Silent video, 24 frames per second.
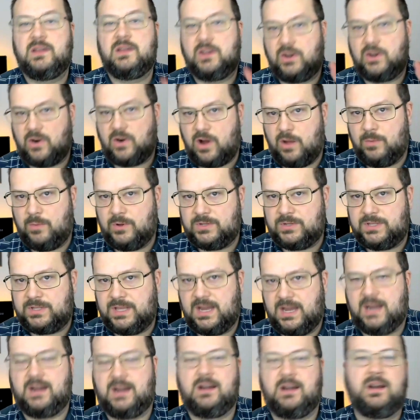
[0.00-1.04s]
You're almost
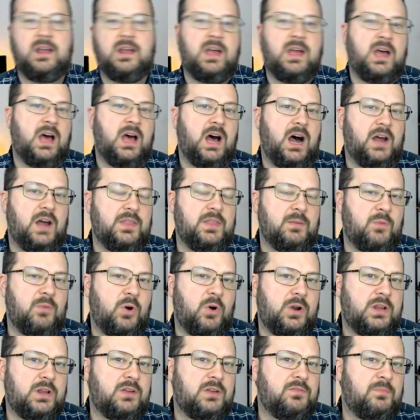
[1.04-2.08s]
there. On the
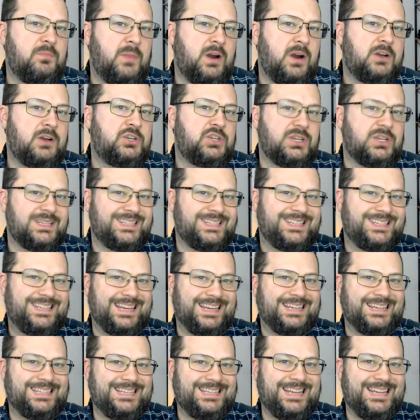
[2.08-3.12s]
morning of March
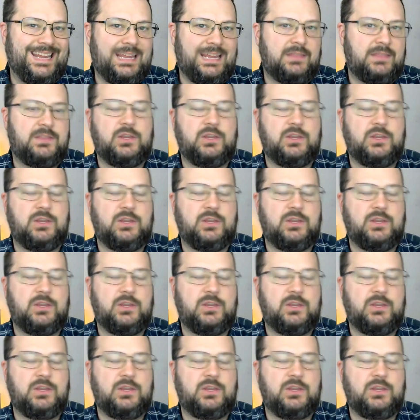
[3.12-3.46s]
16th,